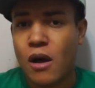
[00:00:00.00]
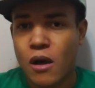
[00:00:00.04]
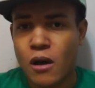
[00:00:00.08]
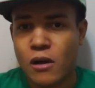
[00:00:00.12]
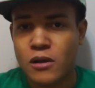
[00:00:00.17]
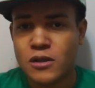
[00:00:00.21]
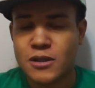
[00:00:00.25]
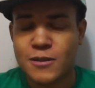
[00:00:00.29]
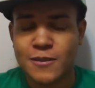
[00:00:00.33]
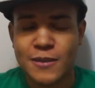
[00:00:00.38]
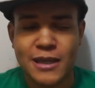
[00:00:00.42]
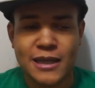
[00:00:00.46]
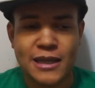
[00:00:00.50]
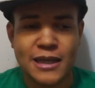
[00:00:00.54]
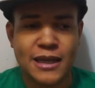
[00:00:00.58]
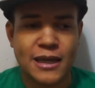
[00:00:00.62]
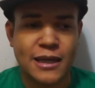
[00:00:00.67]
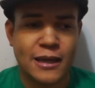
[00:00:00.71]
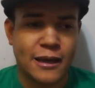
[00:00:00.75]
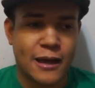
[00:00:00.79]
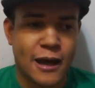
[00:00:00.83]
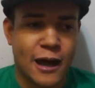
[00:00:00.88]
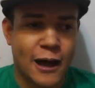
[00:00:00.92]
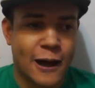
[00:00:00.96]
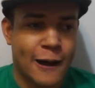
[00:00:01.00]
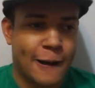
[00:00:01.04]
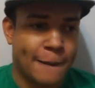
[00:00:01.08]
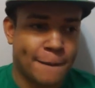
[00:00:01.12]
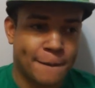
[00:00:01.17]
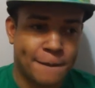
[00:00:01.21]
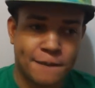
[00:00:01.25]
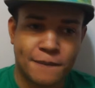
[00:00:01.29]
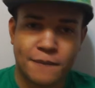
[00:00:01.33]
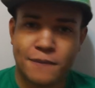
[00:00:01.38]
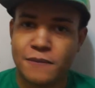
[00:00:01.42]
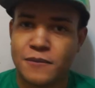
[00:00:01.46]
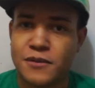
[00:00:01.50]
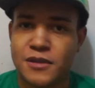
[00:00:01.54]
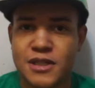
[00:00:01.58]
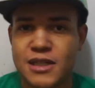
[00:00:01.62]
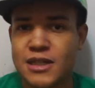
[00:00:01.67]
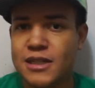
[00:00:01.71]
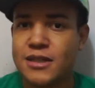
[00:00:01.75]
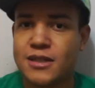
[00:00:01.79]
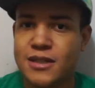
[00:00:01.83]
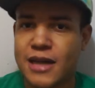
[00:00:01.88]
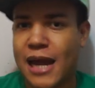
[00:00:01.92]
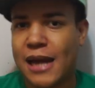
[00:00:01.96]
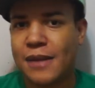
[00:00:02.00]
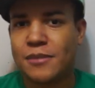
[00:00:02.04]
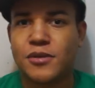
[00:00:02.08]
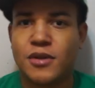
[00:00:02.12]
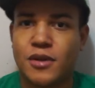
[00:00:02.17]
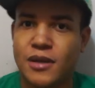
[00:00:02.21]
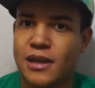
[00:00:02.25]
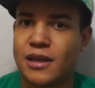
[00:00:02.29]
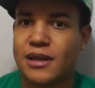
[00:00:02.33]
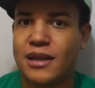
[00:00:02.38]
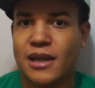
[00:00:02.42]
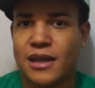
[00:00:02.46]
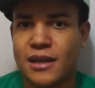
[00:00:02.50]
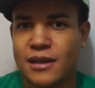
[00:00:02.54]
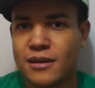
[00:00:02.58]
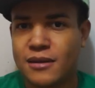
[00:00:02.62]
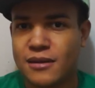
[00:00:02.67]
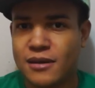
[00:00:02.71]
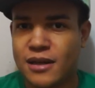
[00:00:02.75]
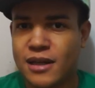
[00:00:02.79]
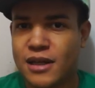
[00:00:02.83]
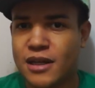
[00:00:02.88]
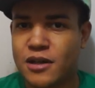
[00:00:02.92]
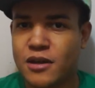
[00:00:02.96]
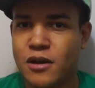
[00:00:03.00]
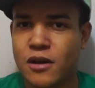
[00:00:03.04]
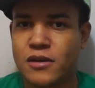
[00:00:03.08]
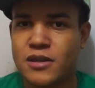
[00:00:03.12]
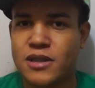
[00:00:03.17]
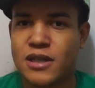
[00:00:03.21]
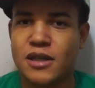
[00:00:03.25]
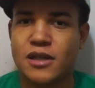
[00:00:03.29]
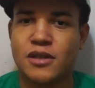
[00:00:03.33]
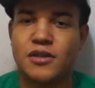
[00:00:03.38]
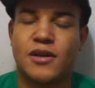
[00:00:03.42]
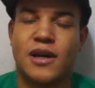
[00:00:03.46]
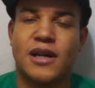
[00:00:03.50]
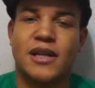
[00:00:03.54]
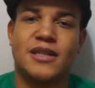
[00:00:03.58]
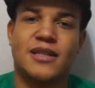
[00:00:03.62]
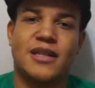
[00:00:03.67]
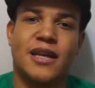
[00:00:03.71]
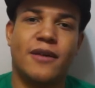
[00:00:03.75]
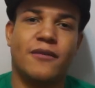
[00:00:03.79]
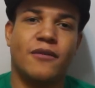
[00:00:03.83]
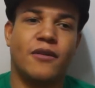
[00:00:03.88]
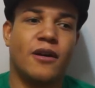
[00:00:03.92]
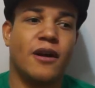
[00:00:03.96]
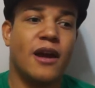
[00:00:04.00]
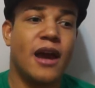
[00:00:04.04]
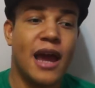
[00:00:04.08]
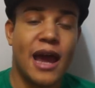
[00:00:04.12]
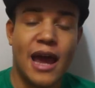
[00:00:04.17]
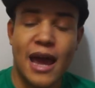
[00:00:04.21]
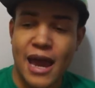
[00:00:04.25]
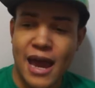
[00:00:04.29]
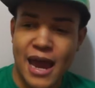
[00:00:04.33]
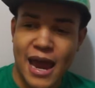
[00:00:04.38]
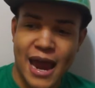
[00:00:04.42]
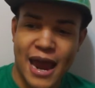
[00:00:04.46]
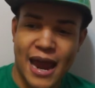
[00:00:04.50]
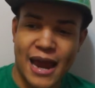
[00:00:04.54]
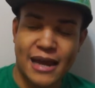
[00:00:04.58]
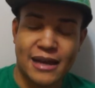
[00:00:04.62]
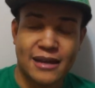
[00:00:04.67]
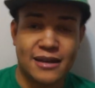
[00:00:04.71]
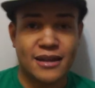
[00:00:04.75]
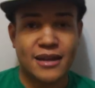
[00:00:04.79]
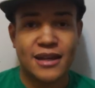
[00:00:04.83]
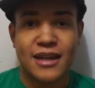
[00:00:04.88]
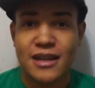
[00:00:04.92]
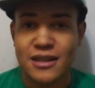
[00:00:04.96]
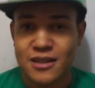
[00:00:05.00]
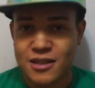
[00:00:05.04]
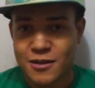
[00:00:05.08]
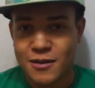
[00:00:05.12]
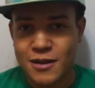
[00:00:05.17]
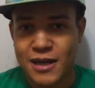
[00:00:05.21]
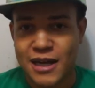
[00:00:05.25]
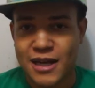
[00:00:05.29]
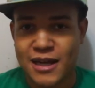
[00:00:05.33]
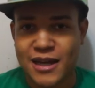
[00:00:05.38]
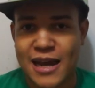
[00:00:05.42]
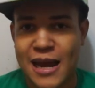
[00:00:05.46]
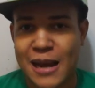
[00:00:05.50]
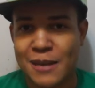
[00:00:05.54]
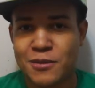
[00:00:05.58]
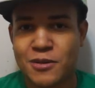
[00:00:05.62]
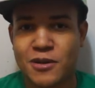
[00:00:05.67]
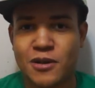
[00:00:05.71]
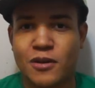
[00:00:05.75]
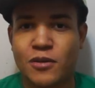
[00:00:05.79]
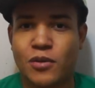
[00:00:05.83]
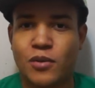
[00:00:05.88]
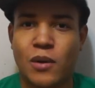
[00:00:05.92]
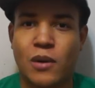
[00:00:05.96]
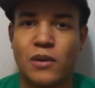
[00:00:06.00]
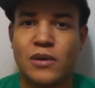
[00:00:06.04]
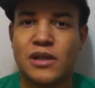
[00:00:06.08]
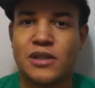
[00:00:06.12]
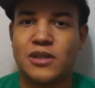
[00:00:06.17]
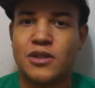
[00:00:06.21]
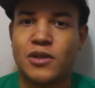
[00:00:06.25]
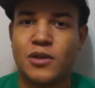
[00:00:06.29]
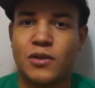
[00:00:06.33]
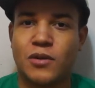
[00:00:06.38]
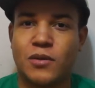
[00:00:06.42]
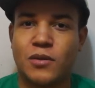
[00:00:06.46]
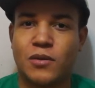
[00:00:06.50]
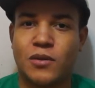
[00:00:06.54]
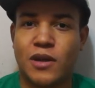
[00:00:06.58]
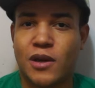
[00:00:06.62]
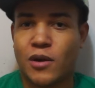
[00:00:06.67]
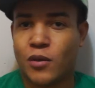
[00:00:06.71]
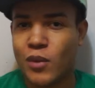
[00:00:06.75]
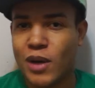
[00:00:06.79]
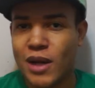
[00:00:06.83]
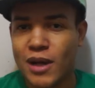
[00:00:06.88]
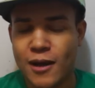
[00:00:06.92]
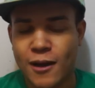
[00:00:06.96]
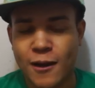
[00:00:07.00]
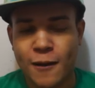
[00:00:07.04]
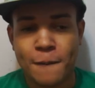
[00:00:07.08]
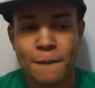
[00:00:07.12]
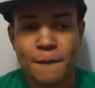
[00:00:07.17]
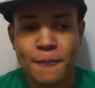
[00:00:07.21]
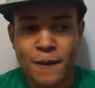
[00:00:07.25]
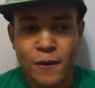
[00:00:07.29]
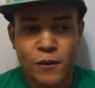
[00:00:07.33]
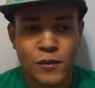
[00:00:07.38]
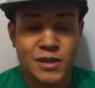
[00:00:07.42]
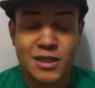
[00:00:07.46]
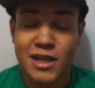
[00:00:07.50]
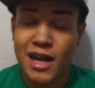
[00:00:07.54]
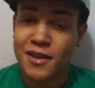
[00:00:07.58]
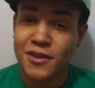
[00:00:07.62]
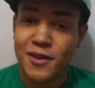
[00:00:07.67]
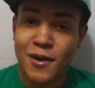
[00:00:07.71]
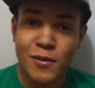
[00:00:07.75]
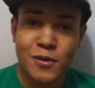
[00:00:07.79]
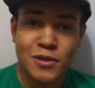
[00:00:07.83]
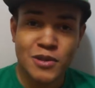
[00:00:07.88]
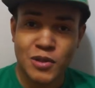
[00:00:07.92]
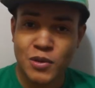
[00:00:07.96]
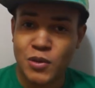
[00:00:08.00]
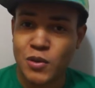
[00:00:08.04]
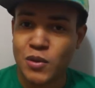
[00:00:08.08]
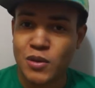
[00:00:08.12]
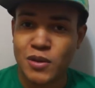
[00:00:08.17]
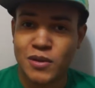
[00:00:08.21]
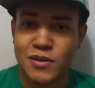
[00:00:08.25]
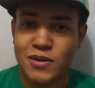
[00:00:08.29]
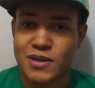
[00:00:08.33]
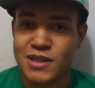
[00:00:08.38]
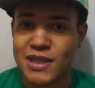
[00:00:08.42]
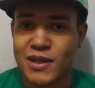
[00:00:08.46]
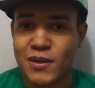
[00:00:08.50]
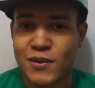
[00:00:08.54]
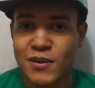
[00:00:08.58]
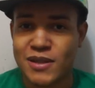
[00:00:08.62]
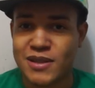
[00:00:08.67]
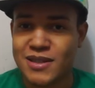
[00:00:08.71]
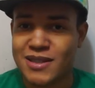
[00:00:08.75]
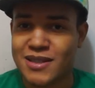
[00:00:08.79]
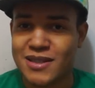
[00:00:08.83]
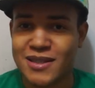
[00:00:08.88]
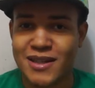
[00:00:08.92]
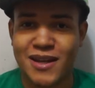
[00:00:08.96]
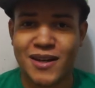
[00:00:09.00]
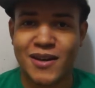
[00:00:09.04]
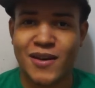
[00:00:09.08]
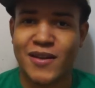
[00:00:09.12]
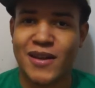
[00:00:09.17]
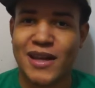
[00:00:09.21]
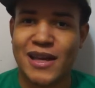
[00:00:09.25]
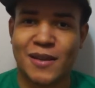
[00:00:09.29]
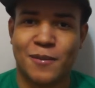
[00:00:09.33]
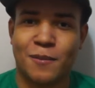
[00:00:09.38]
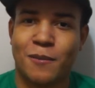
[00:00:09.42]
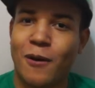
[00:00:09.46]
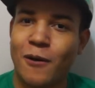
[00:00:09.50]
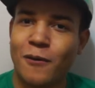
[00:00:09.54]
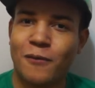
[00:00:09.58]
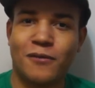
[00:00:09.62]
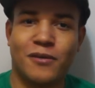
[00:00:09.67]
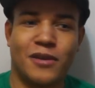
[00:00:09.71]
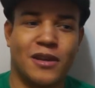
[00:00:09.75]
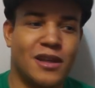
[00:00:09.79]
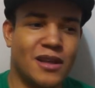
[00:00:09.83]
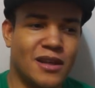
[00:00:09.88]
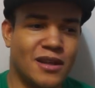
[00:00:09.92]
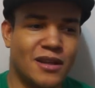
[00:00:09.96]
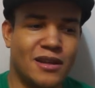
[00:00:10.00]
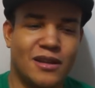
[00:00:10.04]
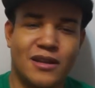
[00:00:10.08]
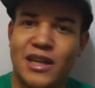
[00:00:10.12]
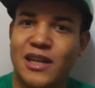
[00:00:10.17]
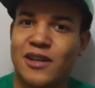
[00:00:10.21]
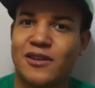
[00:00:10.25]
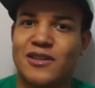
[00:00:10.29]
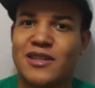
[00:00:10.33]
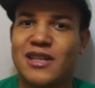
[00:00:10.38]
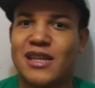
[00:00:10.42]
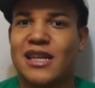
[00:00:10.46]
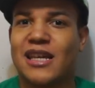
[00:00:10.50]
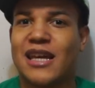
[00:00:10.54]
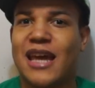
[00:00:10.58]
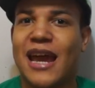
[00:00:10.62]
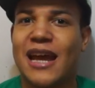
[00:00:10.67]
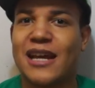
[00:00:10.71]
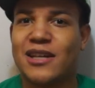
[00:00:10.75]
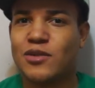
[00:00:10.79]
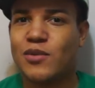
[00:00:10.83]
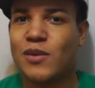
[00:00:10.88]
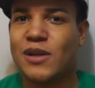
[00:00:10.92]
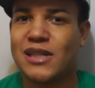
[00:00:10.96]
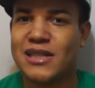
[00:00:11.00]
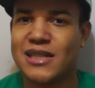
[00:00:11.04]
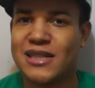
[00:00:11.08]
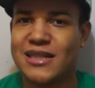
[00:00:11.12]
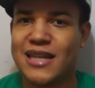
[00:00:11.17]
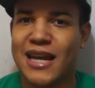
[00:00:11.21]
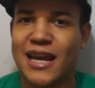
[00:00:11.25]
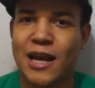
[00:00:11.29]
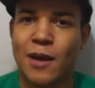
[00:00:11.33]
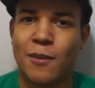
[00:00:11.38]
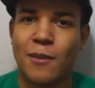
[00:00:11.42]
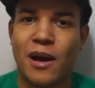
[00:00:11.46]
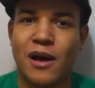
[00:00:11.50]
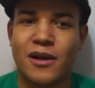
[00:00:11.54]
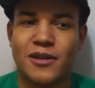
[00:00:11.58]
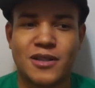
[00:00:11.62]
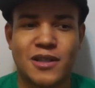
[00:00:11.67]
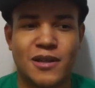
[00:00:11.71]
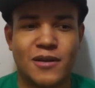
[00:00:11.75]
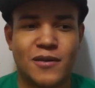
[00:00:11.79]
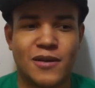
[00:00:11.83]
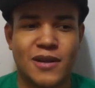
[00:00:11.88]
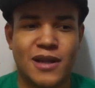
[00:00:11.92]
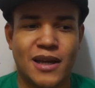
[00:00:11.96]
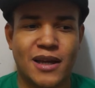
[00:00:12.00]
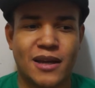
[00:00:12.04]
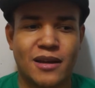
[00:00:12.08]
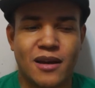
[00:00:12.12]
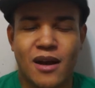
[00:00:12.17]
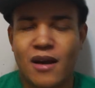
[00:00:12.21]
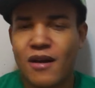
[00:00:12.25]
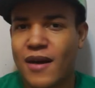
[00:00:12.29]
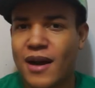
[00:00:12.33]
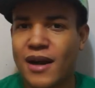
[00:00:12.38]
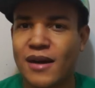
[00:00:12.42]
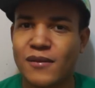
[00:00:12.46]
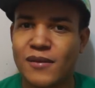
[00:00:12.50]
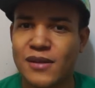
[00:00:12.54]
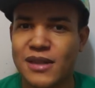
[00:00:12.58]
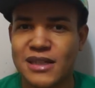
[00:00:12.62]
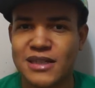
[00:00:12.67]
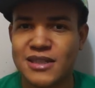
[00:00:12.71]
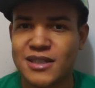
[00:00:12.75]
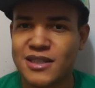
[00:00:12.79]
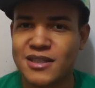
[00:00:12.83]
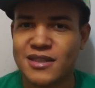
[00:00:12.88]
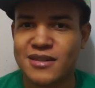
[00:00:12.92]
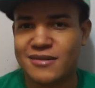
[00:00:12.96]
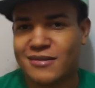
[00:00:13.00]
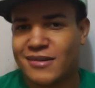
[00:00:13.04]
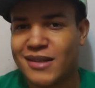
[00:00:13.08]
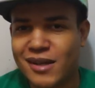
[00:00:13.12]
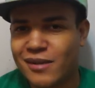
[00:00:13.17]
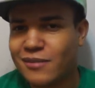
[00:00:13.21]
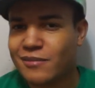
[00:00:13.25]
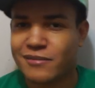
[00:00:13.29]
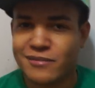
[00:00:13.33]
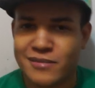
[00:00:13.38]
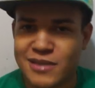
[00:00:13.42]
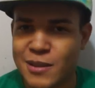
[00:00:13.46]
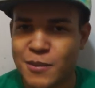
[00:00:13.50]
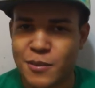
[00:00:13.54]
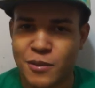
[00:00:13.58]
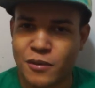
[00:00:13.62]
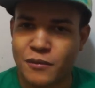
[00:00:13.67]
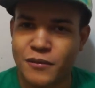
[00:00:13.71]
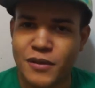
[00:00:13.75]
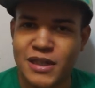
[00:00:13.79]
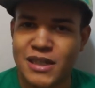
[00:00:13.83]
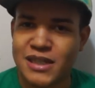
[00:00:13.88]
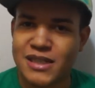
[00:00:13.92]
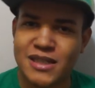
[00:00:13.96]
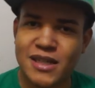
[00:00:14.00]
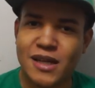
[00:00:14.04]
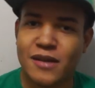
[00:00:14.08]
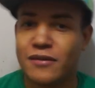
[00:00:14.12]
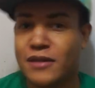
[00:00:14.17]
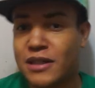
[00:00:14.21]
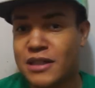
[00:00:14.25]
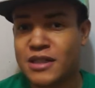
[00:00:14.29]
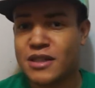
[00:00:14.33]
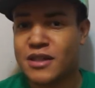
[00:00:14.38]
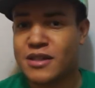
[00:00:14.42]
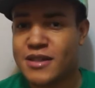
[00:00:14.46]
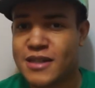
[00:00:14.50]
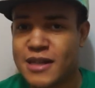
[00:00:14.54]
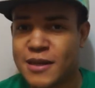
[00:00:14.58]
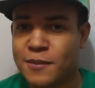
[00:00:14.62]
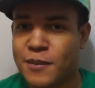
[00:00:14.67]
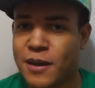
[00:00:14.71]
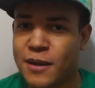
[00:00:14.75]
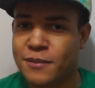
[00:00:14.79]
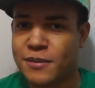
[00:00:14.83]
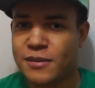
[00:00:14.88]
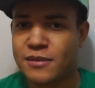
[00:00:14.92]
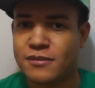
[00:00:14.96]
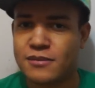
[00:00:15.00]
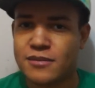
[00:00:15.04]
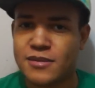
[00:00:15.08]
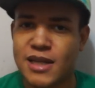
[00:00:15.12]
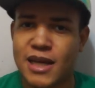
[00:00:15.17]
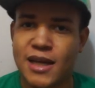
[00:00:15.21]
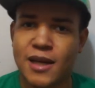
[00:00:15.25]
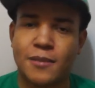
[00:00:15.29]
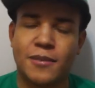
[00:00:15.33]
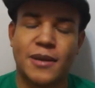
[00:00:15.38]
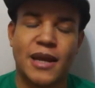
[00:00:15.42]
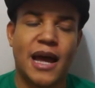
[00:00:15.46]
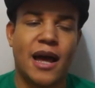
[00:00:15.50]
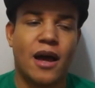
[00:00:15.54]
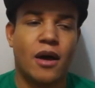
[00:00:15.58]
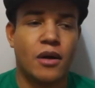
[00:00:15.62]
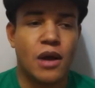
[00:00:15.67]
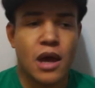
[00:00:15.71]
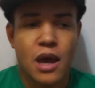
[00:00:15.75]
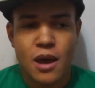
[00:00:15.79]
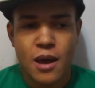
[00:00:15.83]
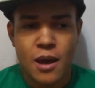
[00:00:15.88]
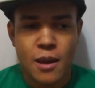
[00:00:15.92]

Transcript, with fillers: Ultimately, um, she's captured and then he goes in to try to save her. And he ends up getting captured and thrown into the arena, which I thought was a cool little sequence. You know, like both the leaders of the gangs wanted to take him out, so they were like, all right, well, let's just, you know, typical villain stuff, let's just team up and take him down.